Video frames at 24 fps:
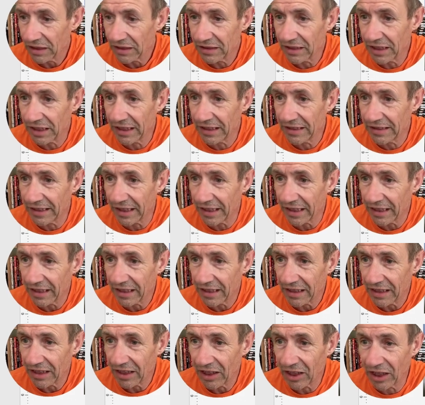delete it.
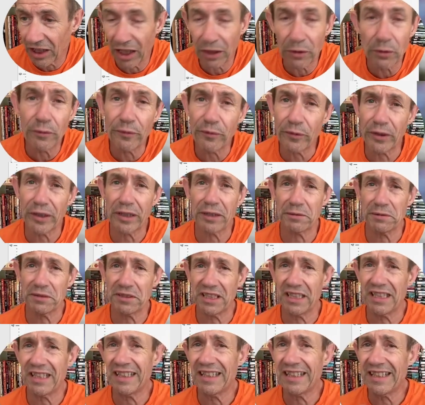Low
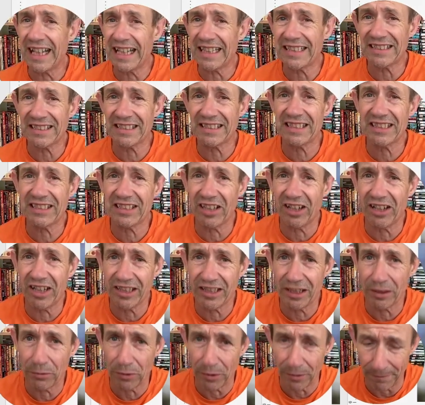frequency. That's the side
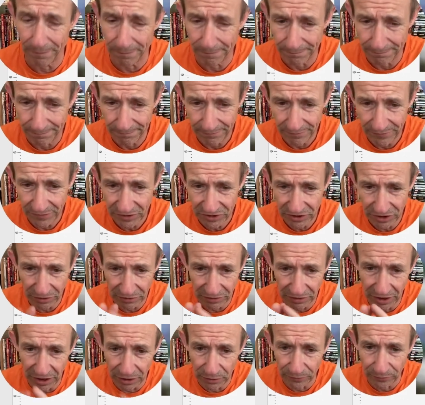I want. So
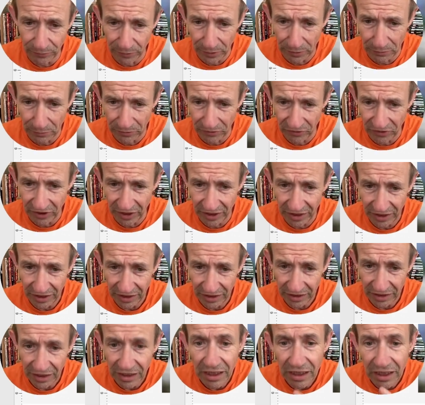low frequency.
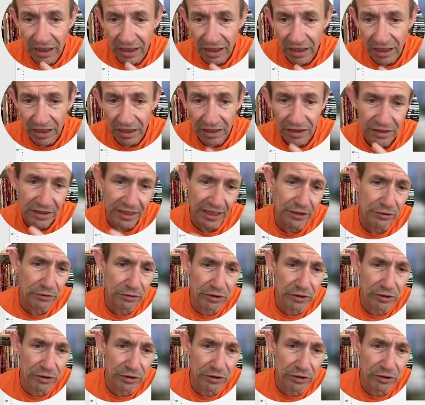Now you